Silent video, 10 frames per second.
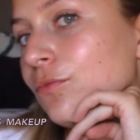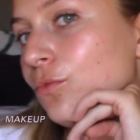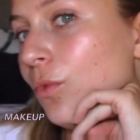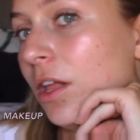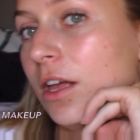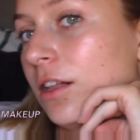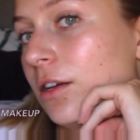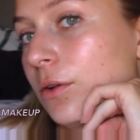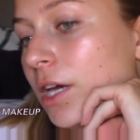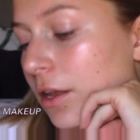Well,
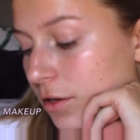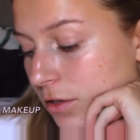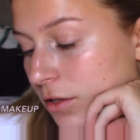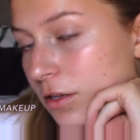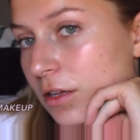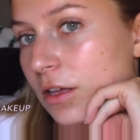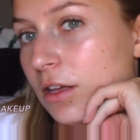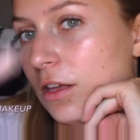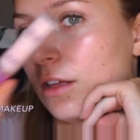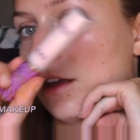hello again.
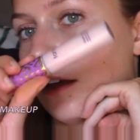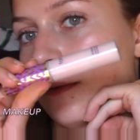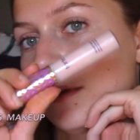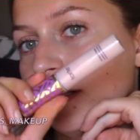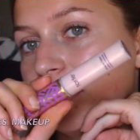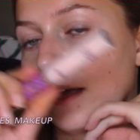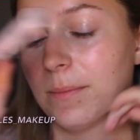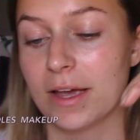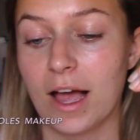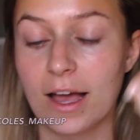I'm gonna set
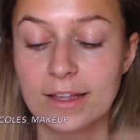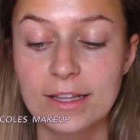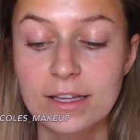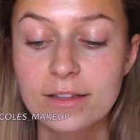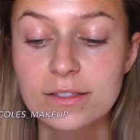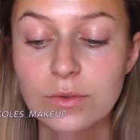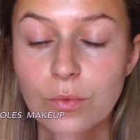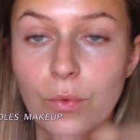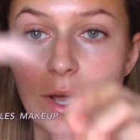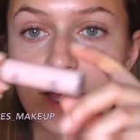my eyelids
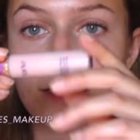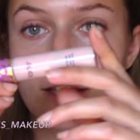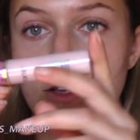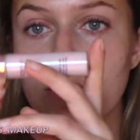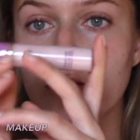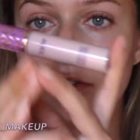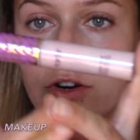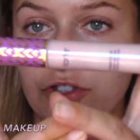with Tarte